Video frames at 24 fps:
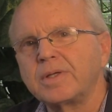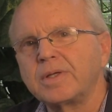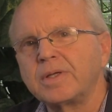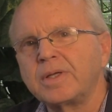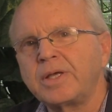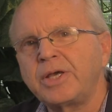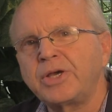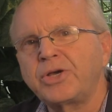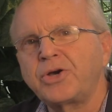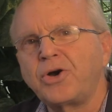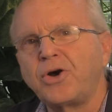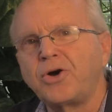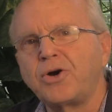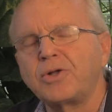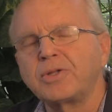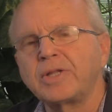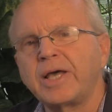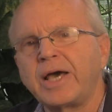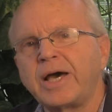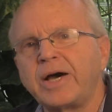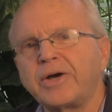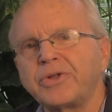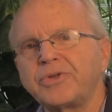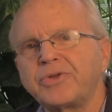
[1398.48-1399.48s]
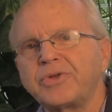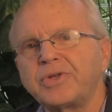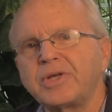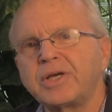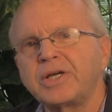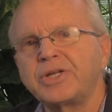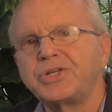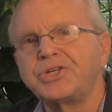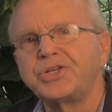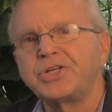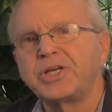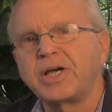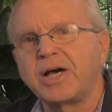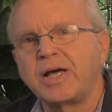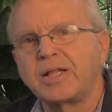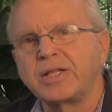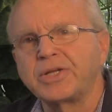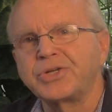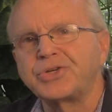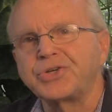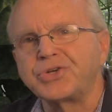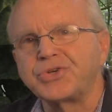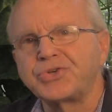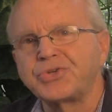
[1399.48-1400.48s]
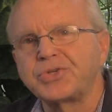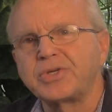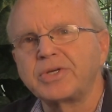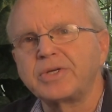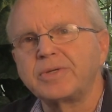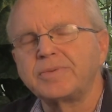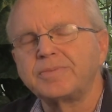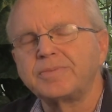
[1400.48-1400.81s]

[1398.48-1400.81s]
he called out a geologist.